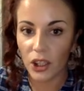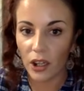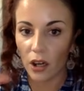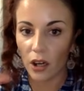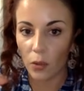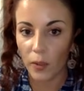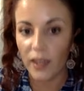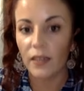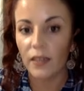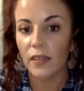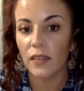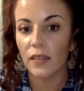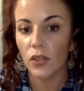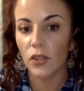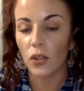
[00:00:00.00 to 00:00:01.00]
our
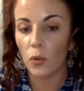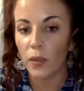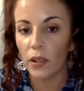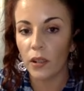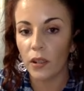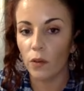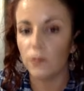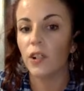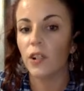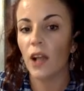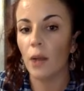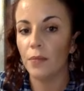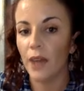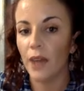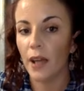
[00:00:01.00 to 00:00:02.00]
weaknesses so we can
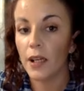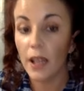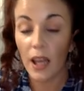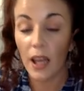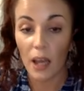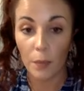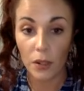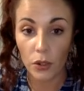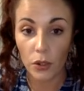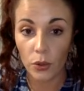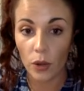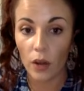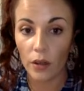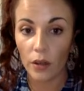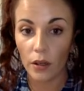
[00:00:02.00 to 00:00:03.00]
overcome that and be
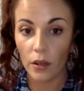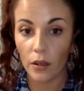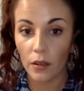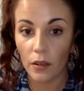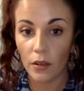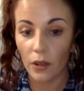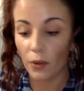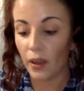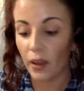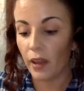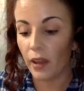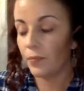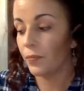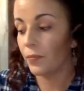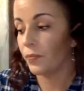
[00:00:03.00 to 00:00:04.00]
stronger,
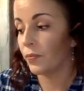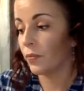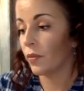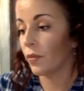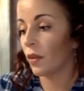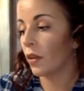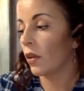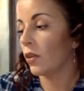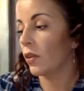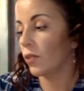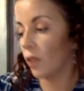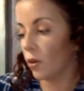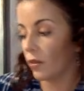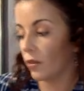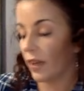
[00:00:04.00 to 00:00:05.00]
okay?
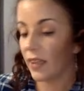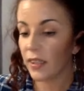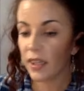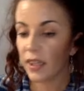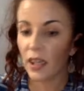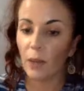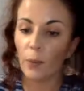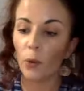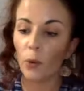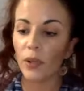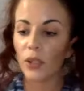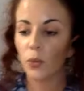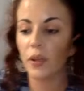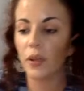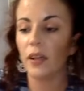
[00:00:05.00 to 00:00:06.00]
So let's get a
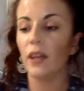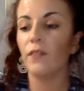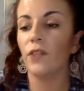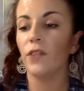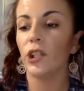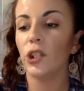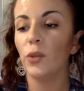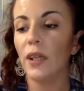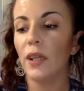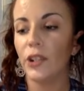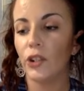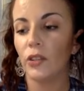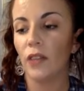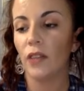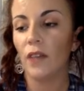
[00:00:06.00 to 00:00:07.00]
bonus reading for you and
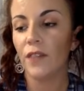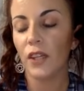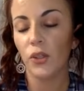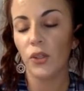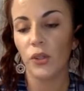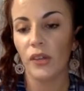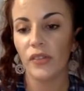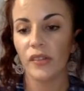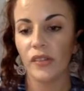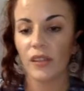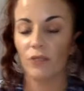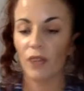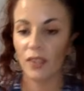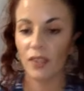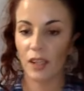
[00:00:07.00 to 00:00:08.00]
your love interest. This
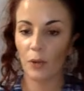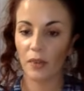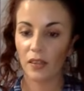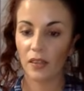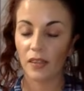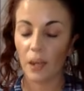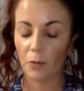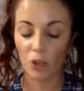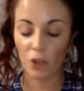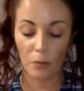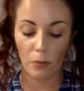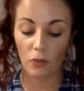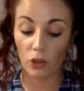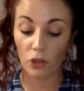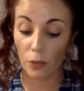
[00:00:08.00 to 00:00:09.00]
can resonate with the same
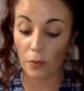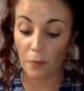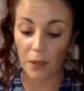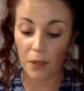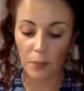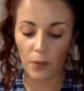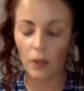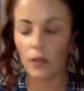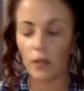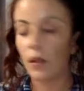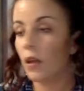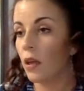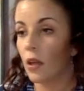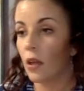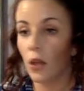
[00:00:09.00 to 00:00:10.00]
group of people
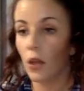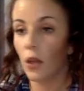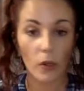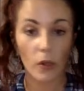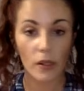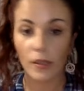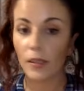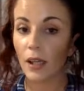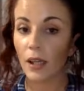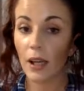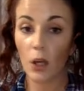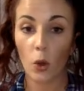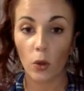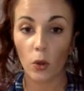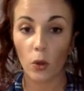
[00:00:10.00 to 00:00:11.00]
or a
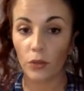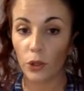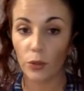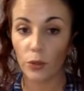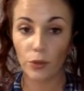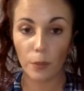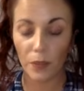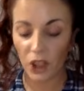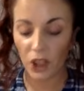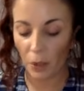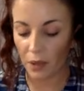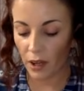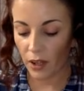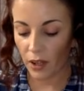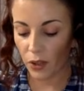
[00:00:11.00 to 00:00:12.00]
whole new group of
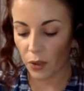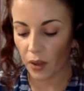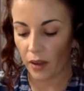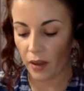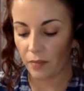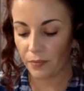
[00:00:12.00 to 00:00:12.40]
Geminis, okay?